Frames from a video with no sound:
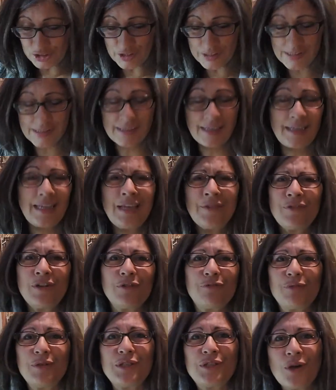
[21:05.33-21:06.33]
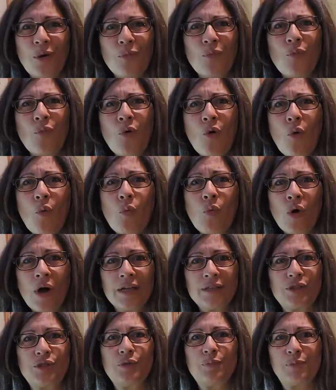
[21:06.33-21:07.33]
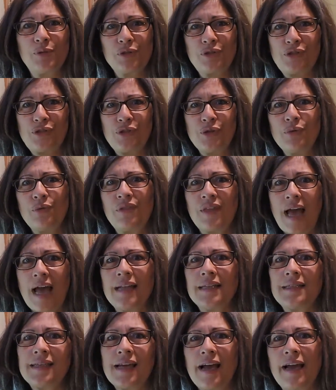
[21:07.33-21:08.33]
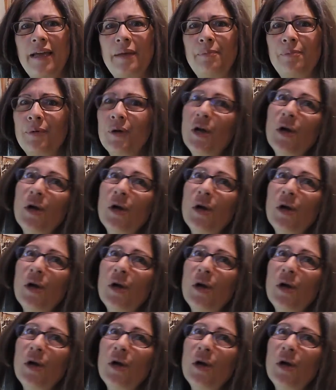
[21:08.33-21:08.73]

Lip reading: just see, even if we don't want to pursue that type,